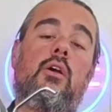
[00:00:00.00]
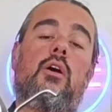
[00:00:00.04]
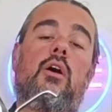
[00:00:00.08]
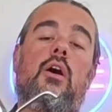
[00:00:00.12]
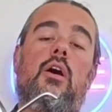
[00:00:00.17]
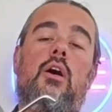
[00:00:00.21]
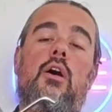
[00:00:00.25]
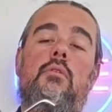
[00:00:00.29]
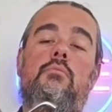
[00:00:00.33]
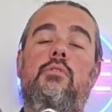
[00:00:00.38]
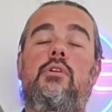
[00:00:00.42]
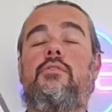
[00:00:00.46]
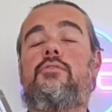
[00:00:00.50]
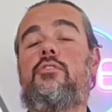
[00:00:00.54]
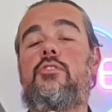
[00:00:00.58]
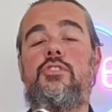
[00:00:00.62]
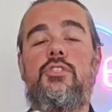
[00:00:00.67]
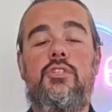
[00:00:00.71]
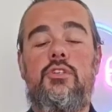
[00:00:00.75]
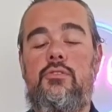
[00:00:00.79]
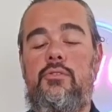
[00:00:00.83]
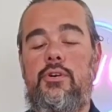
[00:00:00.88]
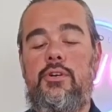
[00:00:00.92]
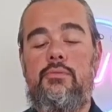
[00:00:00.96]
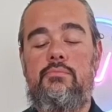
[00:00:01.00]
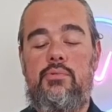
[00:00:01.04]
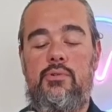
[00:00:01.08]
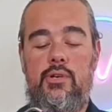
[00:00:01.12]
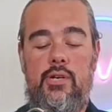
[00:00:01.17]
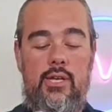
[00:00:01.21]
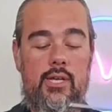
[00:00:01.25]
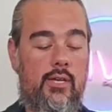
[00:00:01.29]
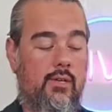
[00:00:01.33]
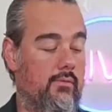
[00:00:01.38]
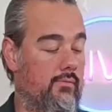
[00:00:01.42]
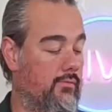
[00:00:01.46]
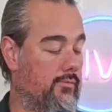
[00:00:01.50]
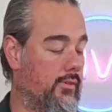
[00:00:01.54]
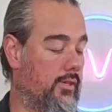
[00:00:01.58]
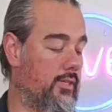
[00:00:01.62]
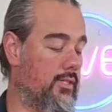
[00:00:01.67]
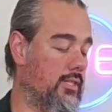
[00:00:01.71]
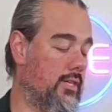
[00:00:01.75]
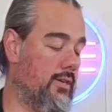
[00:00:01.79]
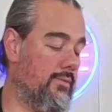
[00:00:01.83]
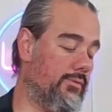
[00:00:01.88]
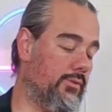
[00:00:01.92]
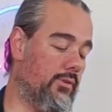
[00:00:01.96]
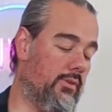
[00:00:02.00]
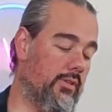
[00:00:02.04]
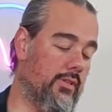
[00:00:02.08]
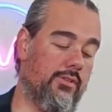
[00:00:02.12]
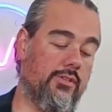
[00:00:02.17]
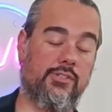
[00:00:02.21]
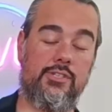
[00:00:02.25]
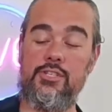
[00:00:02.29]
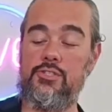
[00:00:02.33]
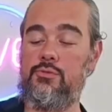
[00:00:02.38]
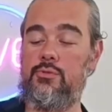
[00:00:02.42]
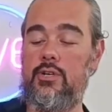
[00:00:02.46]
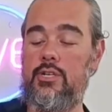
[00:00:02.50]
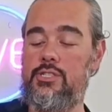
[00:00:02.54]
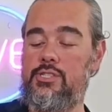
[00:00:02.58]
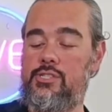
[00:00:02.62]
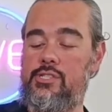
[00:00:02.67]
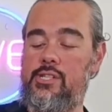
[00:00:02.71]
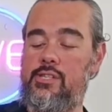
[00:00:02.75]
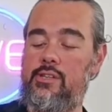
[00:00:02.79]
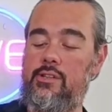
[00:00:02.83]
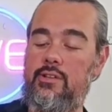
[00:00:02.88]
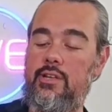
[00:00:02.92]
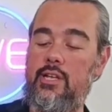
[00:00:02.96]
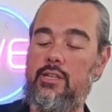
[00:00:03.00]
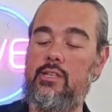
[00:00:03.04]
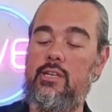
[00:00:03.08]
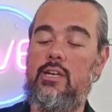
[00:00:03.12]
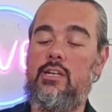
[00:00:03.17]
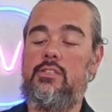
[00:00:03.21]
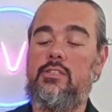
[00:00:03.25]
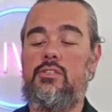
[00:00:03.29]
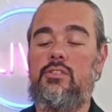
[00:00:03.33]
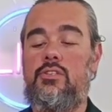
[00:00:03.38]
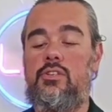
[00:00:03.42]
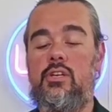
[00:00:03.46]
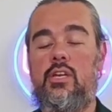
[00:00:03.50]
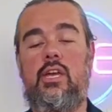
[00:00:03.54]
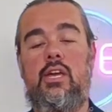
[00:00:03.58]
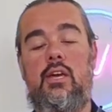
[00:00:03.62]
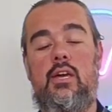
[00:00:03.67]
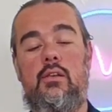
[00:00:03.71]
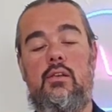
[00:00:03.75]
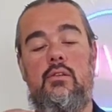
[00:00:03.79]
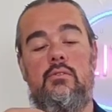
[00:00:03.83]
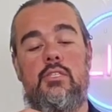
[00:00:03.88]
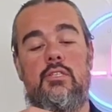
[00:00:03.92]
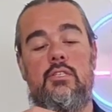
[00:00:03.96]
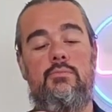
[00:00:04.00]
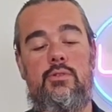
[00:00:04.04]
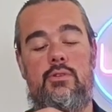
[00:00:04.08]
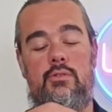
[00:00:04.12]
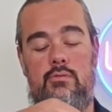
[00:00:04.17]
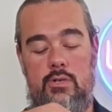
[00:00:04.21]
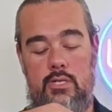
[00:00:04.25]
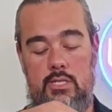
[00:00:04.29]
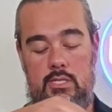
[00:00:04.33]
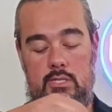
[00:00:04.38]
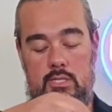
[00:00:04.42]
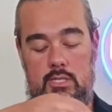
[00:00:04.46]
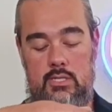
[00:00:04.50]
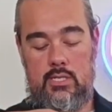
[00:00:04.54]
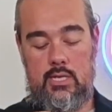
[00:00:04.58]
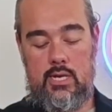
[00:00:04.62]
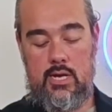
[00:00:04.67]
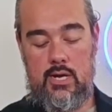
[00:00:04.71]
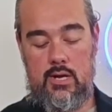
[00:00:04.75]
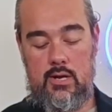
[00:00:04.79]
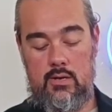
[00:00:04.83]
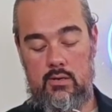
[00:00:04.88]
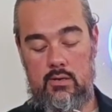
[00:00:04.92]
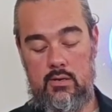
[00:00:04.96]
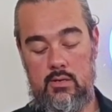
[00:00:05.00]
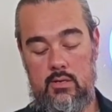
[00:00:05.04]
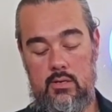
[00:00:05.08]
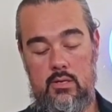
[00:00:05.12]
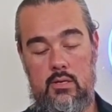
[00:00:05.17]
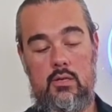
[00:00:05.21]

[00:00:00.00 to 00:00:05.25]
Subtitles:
but of course you don't want to put it, for example, in the dishwasher or anything like that, so you can simply rinse this out,